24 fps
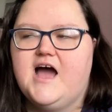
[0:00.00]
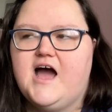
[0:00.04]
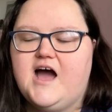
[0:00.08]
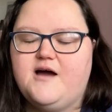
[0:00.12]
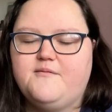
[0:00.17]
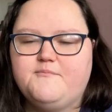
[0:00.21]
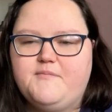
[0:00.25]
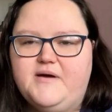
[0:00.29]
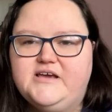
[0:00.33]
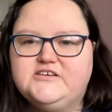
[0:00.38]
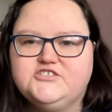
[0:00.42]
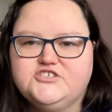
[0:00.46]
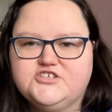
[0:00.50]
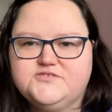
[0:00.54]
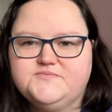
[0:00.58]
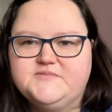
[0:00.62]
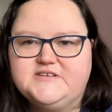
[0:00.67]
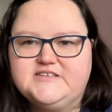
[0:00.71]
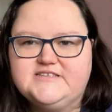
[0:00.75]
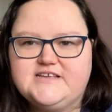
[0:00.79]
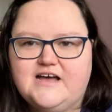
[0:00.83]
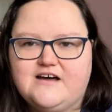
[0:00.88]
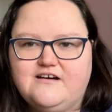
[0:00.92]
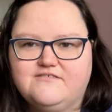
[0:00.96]
measured
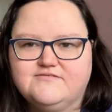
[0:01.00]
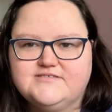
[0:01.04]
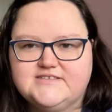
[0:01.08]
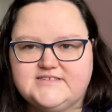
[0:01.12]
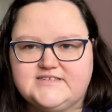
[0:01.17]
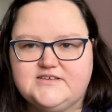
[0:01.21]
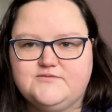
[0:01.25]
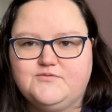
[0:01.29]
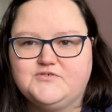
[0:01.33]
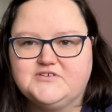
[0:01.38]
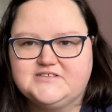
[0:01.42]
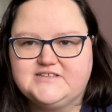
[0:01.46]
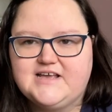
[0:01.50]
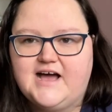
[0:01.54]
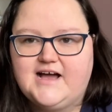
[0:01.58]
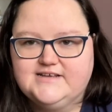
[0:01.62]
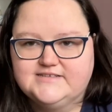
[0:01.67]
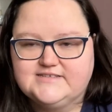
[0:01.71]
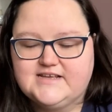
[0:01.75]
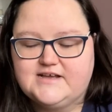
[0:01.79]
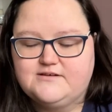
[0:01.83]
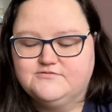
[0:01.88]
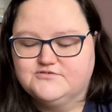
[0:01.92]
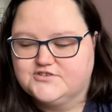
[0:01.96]
myself to see what
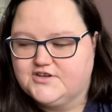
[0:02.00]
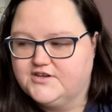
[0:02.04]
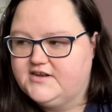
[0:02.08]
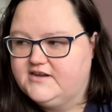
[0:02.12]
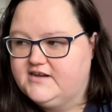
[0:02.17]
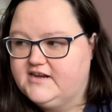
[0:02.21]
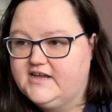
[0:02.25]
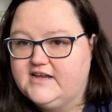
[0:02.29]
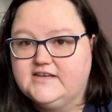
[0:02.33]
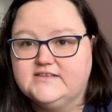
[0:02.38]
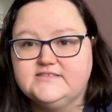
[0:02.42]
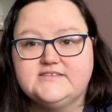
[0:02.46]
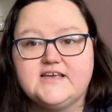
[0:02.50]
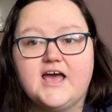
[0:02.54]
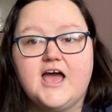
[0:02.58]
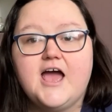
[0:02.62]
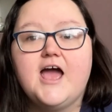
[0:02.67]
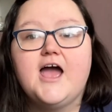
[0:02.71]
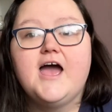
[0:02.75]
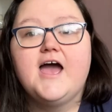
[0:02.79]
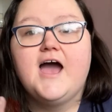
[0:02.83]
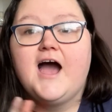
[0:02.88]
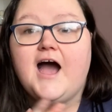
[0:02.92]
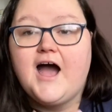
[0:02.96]
size I was going to need.
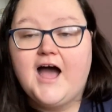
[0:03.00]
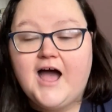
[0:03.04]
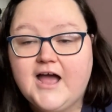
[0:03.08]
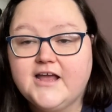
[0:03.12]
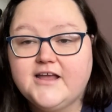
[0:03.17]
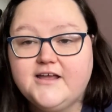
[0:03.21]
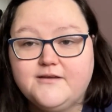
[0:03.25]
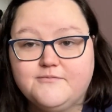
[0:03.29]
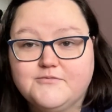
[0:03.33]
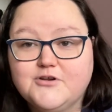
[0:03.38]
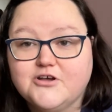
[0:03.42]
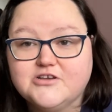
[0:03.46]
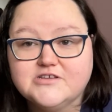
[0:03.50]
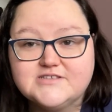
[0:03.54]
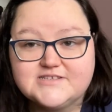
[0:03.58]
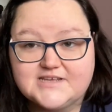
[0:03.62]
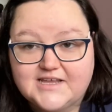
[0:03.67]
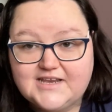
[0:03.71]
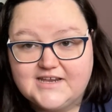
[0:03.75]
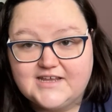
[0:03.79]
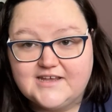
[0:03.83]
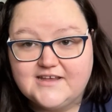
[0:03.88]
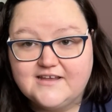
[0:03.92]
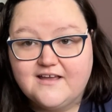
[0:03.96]
I am not
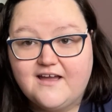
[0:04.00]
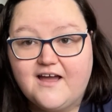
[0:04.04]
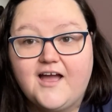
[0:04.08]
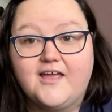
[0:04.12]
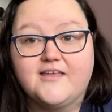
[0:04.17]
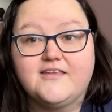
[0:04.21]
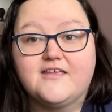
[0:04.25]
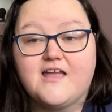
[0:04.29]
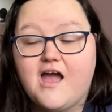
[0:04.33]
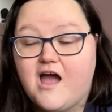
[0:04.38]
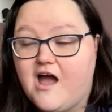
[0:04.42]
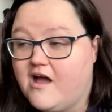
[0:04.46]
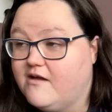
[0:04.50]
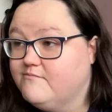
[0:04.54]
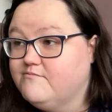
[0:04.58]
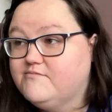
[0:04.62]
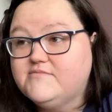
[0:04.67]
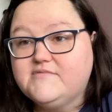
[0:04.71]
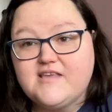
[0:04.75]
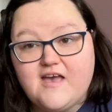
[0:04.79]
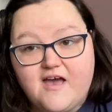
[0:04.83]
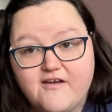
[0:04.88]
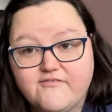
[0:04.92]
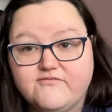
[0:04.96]
skinny. I'm
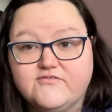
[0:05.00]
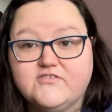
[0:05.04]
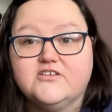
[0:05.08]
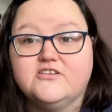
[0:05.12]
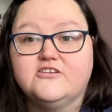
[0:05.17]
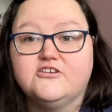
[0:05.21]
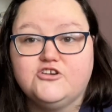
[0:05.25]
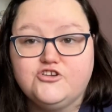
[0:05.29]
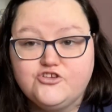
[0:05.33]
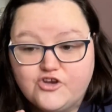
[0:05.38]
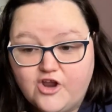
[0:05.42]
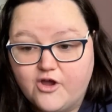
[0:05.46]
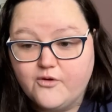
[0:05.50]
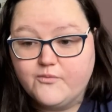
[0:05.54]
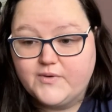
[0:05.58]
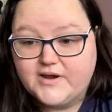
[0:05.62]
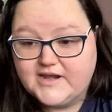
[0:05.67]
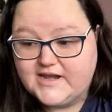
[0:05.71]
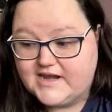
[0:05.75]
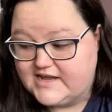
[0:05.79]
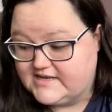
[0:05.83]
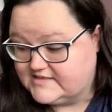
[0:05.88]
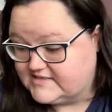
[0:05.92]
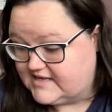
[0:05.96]
definitely nowhere
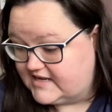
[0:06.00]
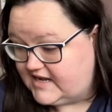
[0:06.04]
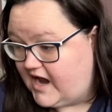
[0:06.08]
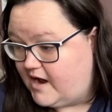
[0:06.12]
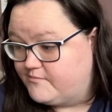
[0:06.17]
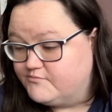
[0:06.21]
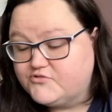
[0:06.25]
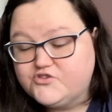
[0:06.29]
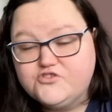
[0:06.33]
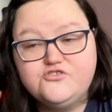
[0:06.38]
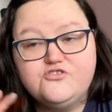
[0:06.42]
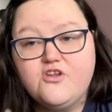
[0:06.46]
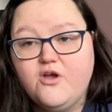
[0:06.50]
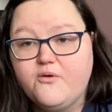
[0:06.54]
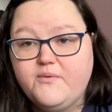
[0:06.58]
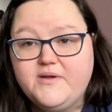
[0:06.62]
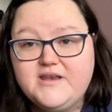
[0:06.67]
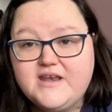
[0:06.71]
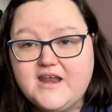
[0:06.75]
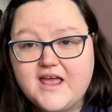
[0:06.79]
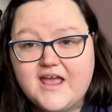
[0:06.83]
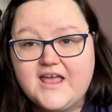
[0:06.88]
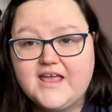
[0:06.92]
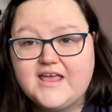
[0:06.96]
near skinny. I'm nowhere
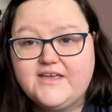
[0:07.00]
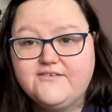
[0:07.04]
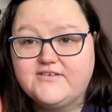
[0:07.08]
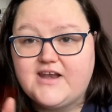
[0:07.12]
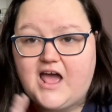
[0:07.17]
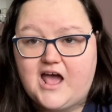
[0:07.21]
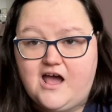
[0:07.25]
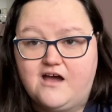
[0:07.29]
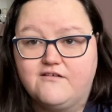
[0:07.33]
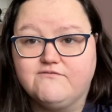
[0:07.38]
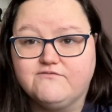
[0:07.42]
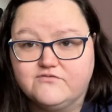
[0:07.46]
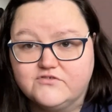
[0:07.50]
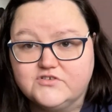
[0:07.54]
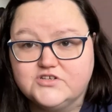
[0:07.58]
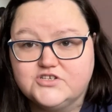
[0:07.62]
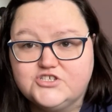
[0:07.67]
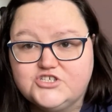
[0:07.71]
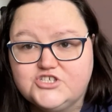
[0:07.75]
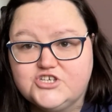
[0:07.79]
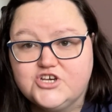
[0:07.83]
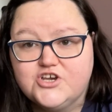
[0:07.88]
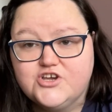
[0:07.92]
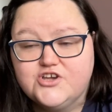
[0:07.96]
near even
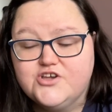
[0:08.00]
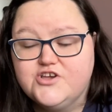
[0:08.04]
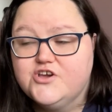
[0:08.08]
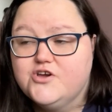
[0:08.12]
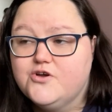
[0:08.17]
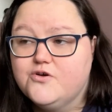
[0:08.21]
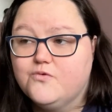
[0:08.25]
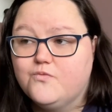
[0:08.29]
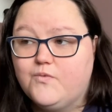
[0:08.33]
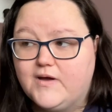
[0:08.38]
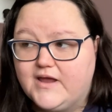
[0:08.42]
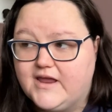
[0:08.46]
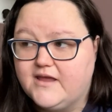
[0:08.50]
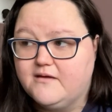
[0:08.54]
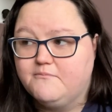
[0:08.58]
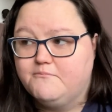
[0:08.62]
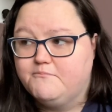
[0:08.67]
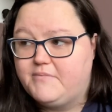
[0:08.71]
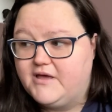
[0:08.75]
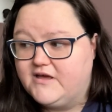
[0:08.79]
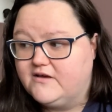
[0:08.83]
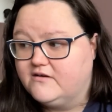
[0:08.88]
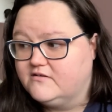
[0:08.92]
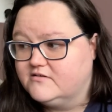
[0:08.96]
average weight and
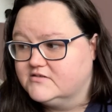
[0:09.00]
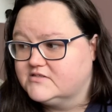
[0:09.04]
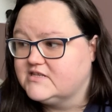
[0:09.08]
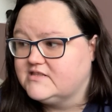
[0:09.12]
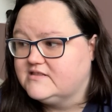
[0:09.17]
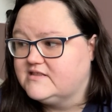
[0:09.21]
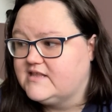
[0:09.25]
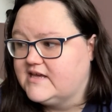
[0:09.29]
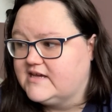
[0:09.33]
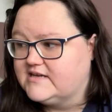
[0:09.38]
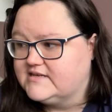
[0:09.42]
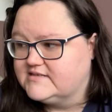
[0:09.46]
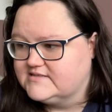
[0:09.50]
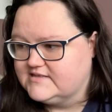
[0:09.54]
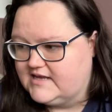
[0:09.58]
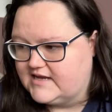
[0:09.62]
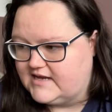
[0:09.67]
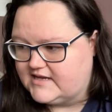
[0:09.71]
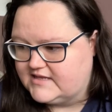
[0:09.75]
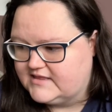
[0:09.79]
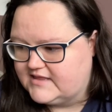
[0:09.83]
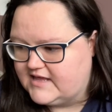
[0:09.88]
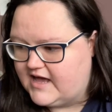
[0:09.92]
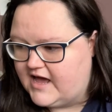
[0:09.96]
build and things
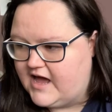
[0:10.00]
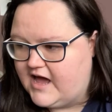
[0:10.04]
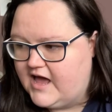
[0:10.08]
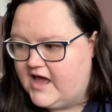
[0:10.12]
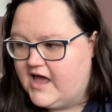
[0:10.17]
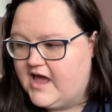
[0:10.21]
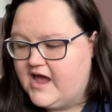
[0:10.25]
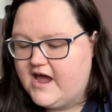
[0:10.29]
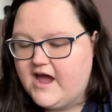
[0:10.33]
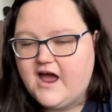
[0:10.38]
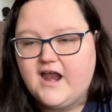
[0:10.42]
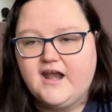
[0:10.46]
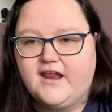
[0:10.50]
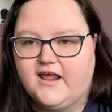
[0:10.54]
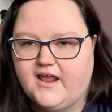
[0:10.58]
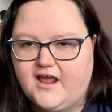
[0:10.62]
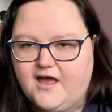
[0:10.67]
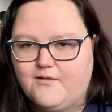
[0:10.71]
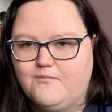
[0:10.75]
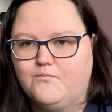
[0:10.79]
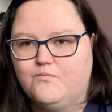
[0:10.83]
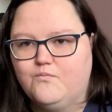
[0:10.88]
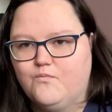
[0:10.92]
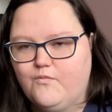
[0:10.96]
like that, and I
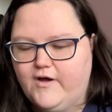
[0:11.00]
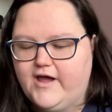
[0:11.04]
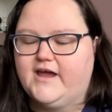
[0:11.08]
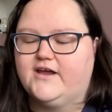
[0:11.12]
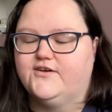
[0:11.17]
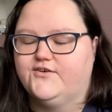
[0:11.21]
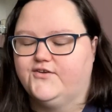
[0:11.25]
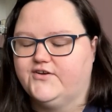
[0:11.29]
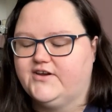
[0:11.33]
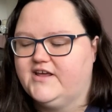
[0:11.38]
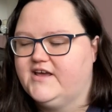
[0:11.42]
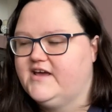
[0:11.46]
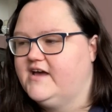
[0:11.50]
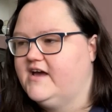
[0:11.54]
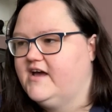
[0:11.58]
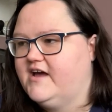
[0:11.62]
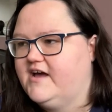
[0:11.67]
am working on it.